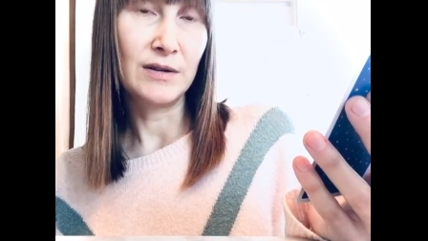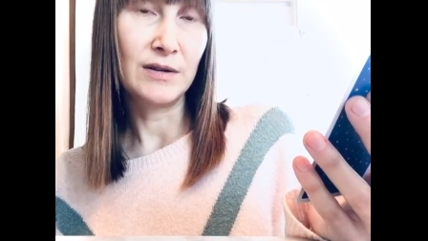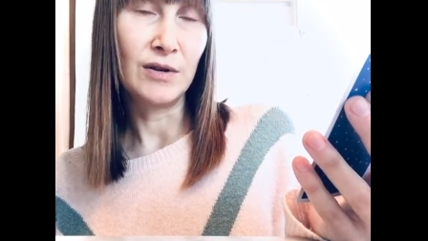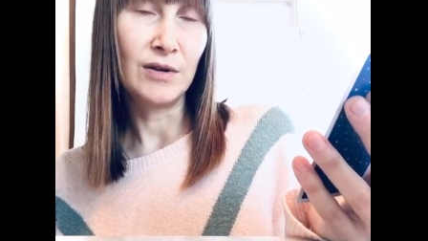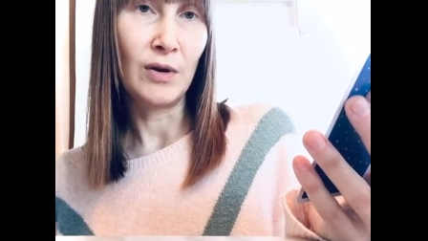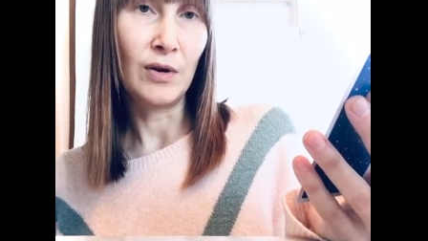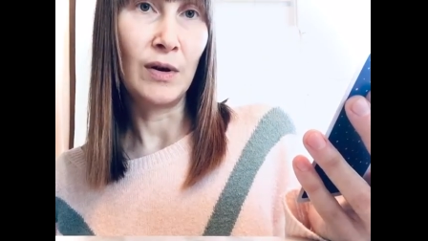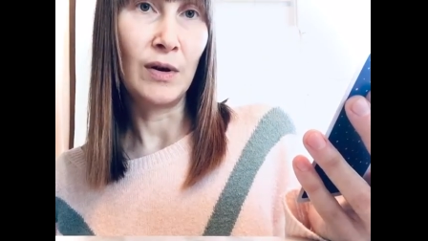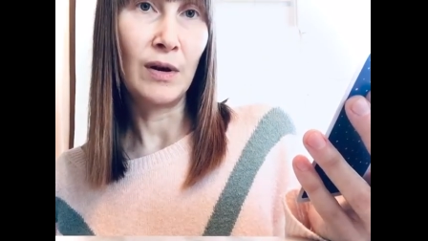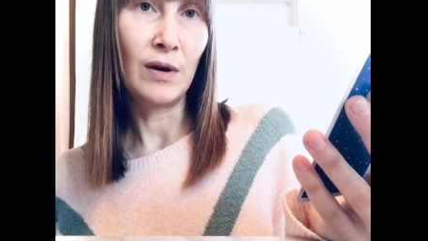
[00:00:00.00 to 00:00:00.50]
You
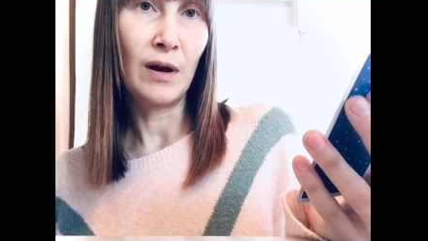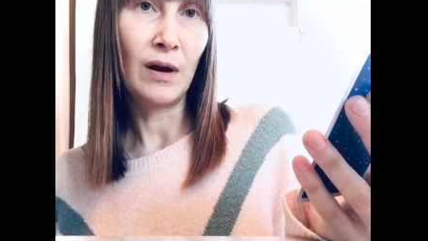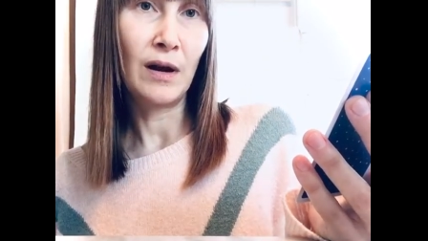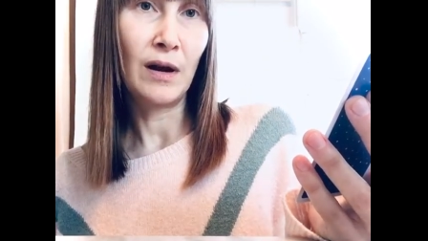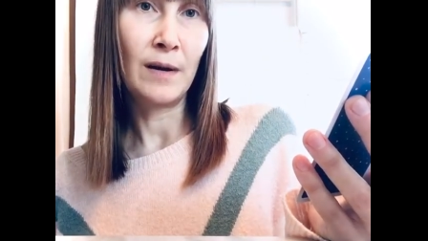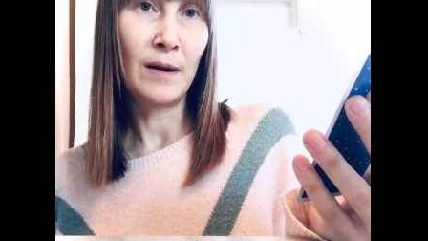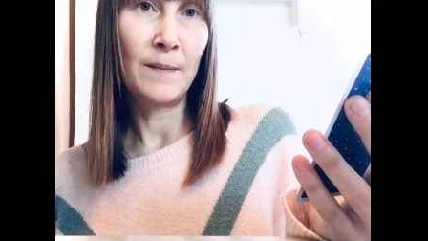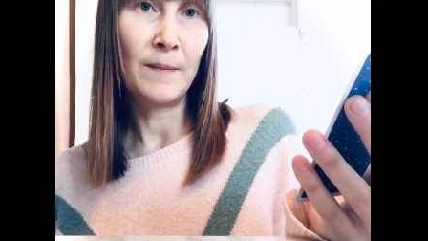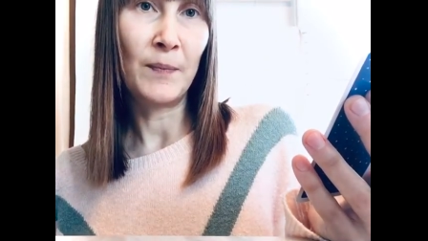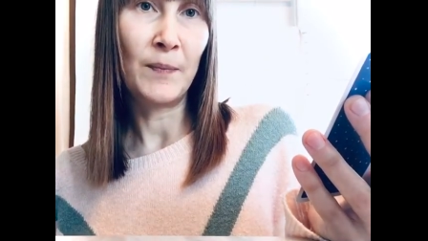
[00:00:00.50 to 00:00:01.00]
know,
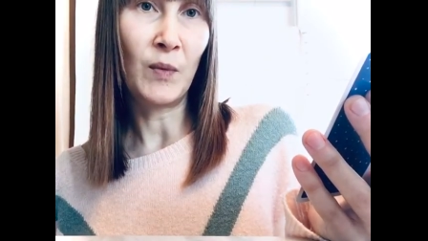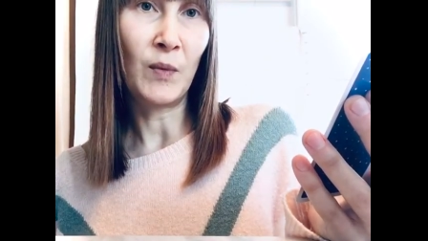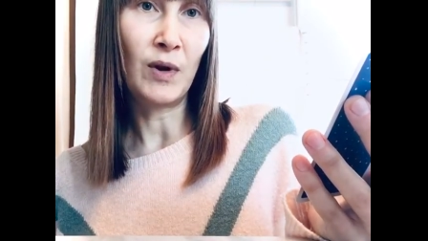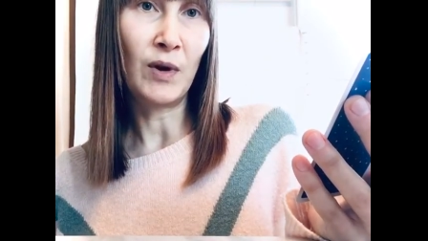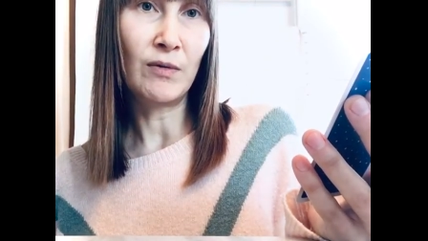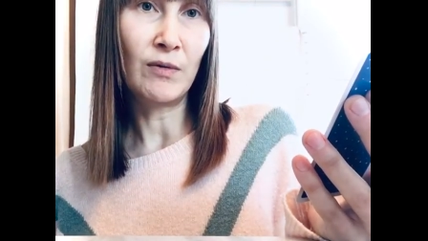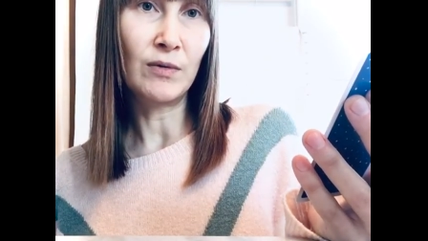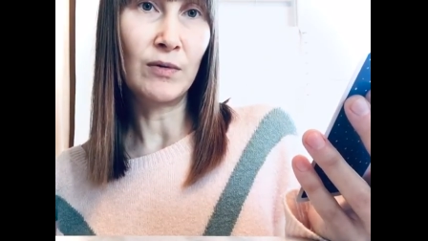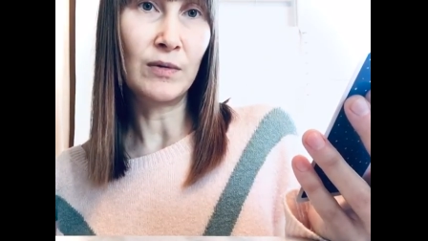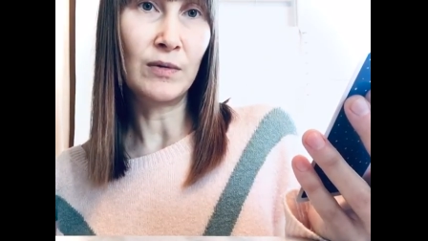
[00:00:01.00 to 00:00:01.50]
um,
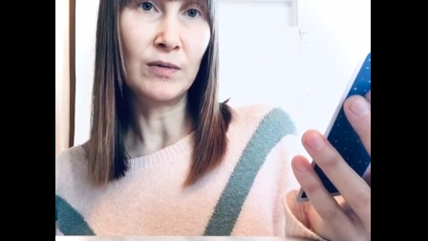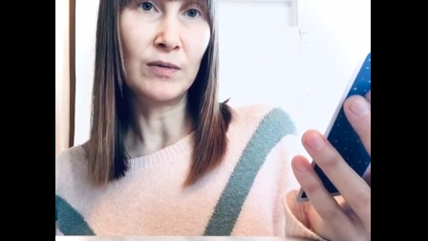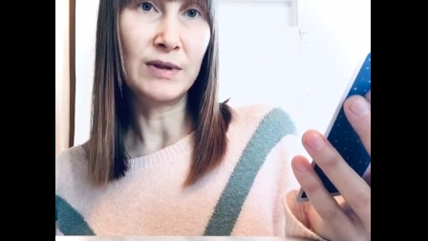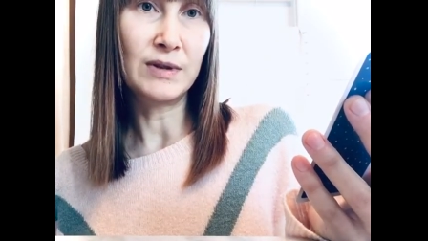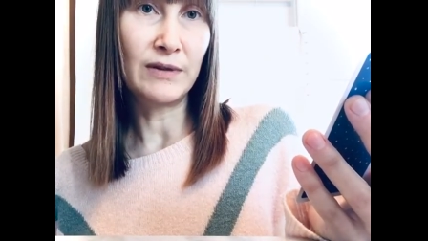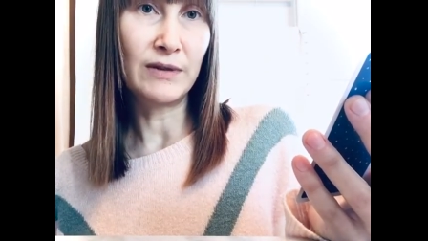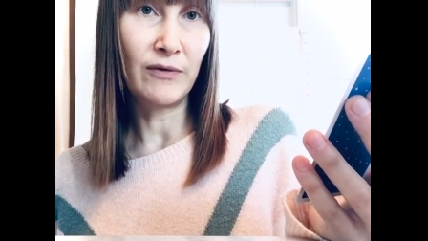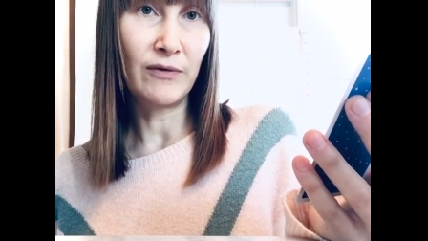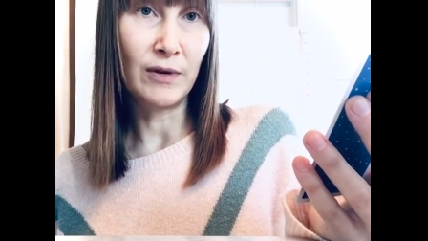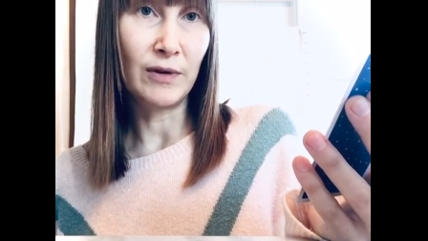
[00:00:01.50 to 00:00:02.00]
we're all
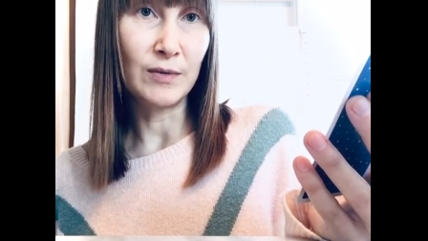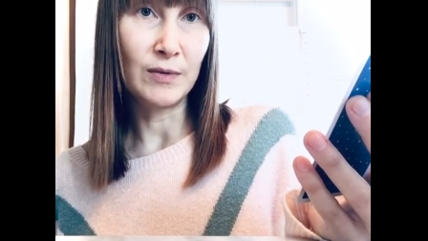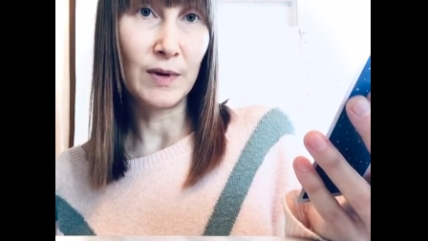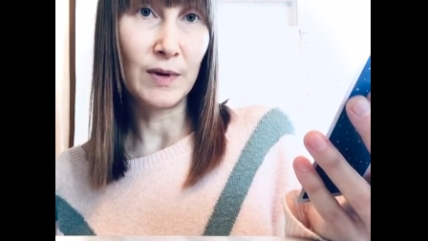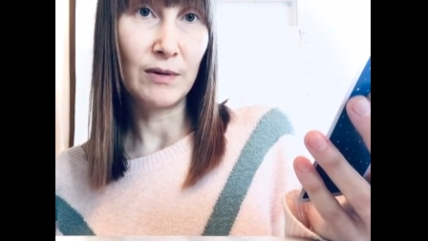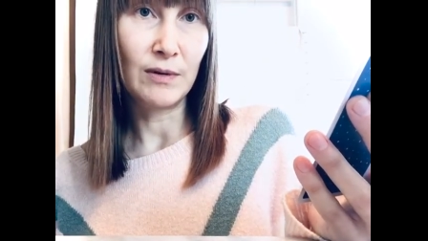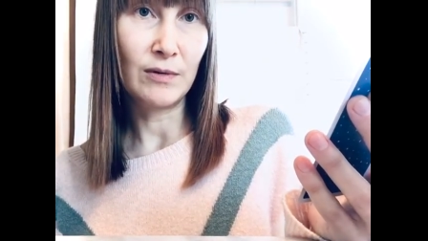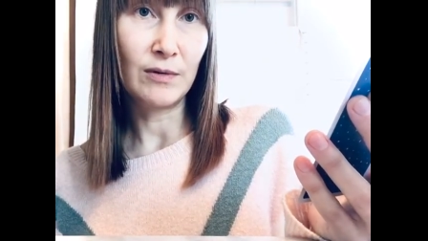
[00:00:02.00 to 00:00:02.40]
different, we're